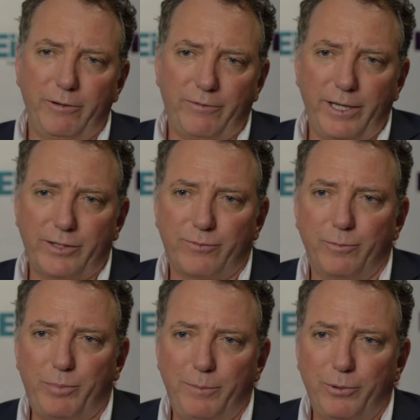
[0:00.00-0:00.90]
advice for
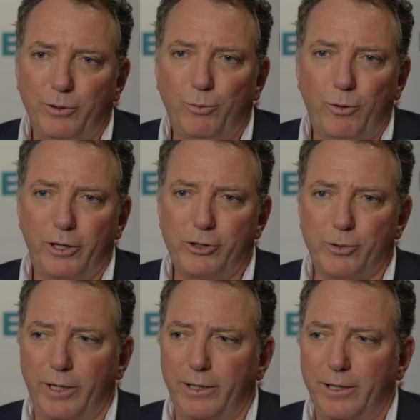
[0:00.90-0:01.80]
people who want to
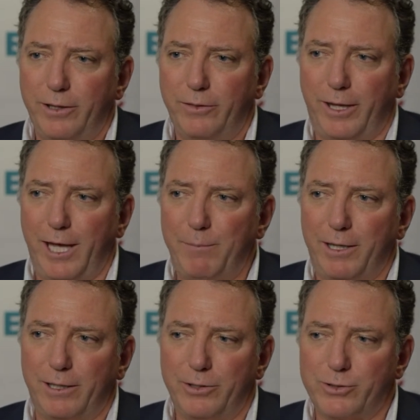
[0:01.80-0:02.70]
join the
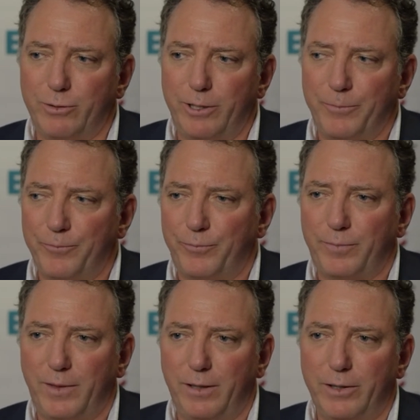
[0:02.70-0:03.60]
gaming industry
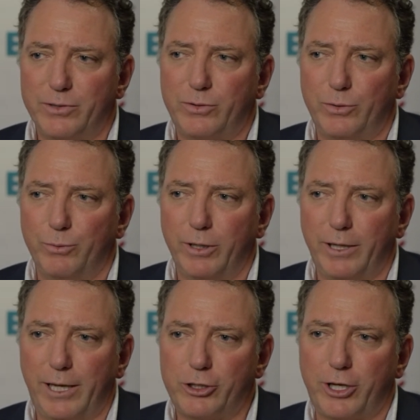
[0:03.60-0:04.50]
is to
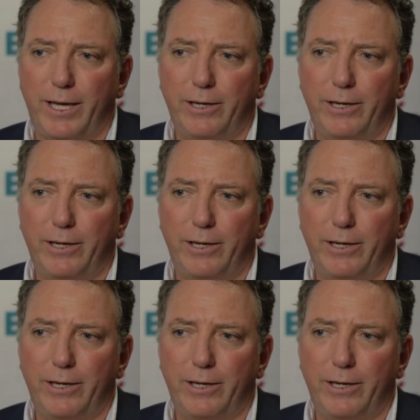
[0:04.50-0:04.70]
really educate